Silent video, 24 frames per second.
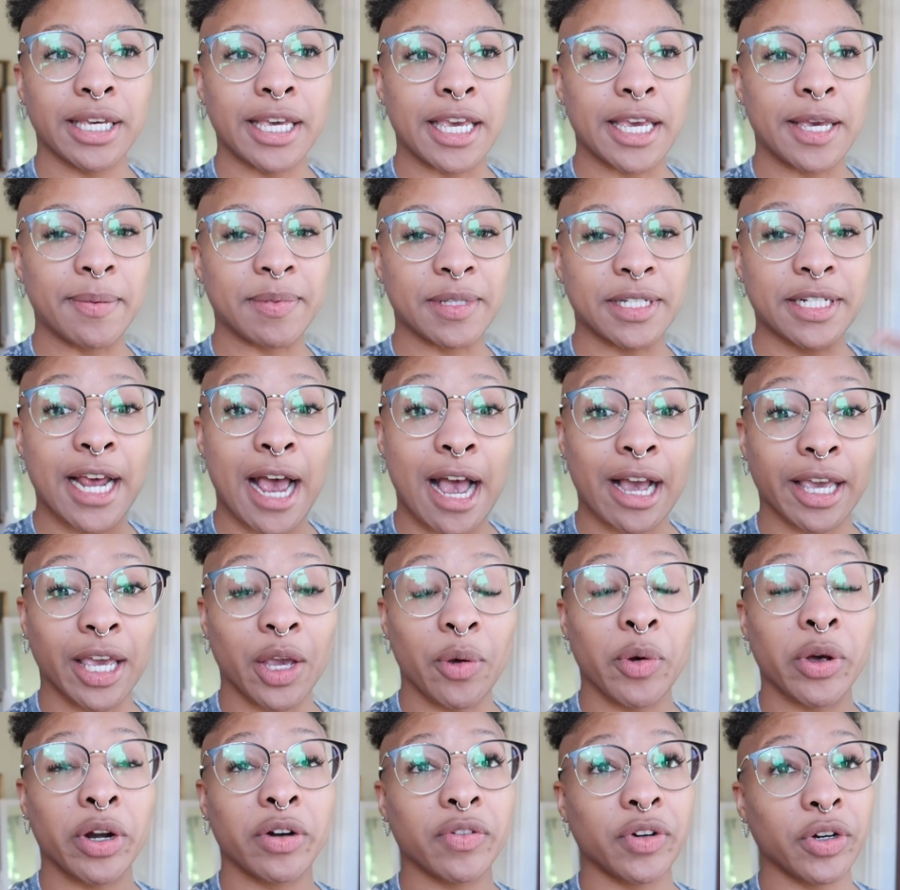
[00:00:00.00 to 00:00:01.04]
keeps attacking
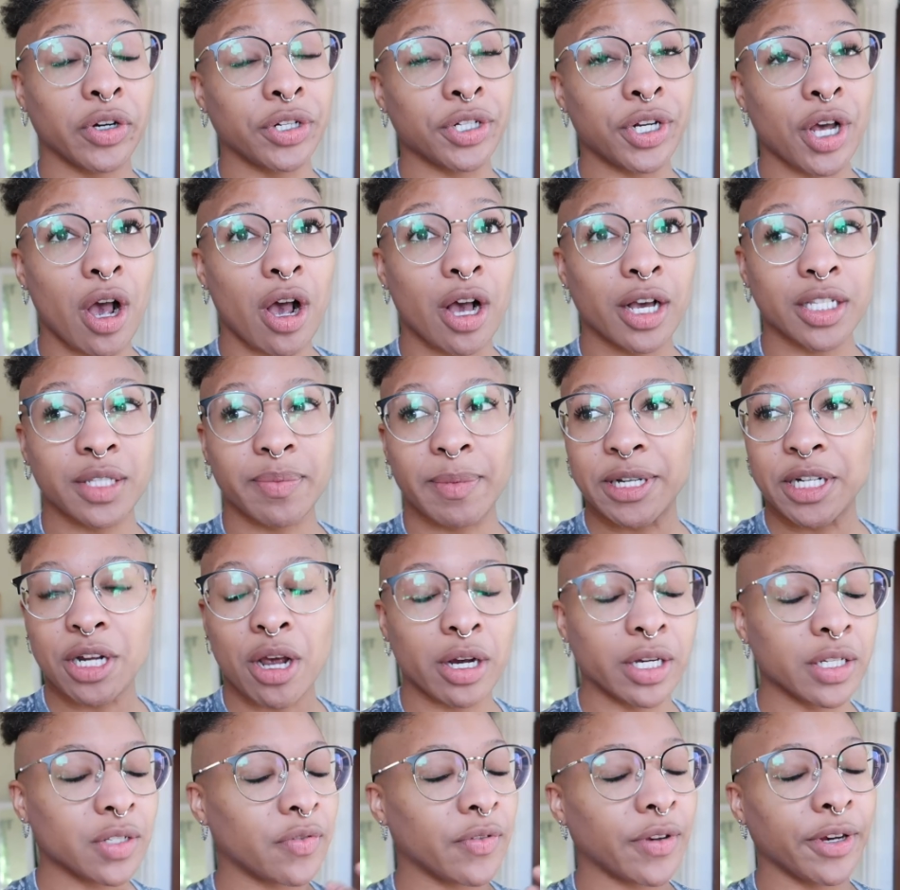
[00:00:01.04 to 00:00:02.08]
one of her dogs. My
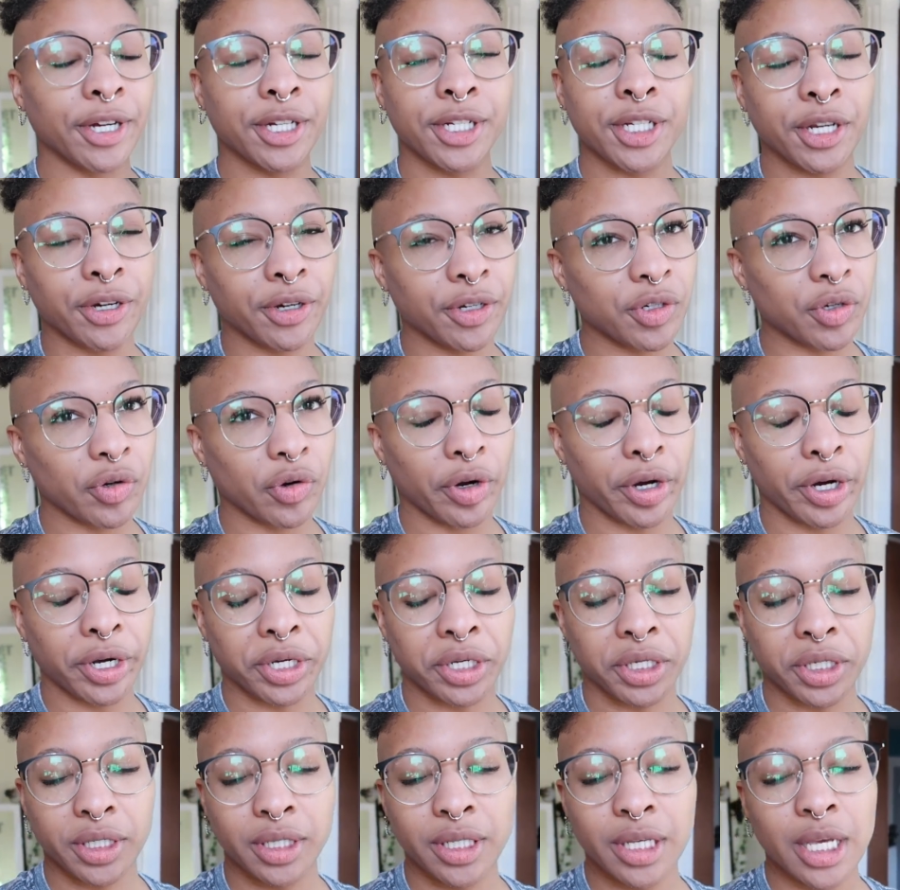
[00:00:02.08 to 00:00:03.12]
dog is very
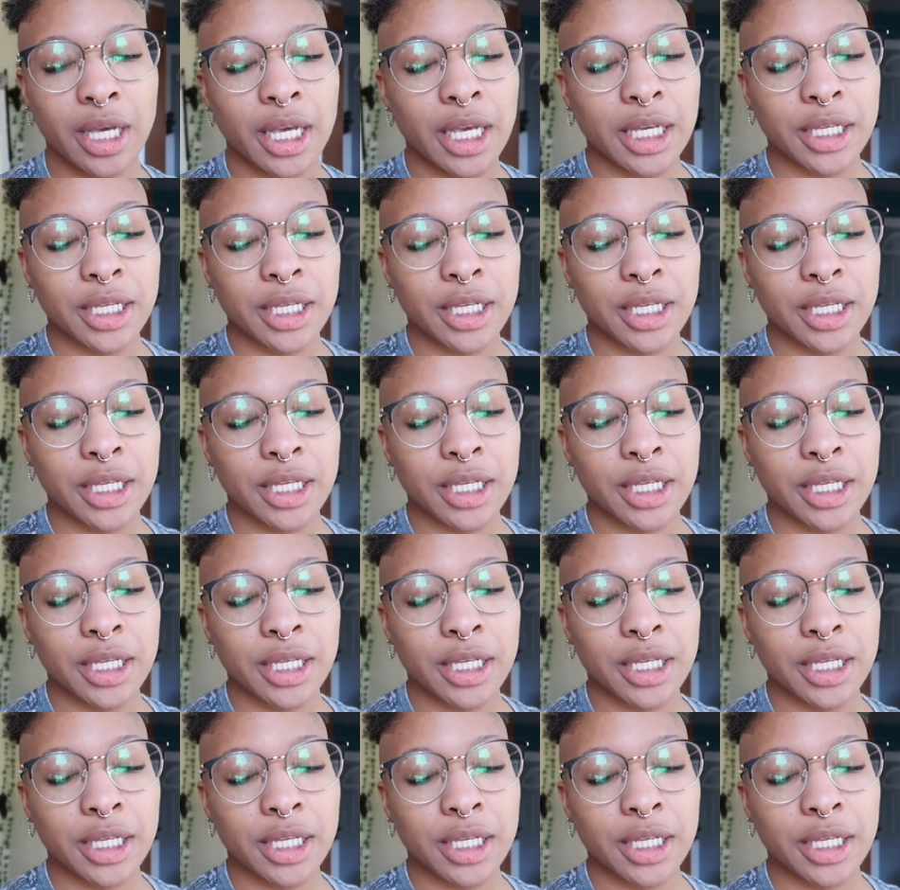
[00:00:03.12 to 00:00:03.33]
territorial.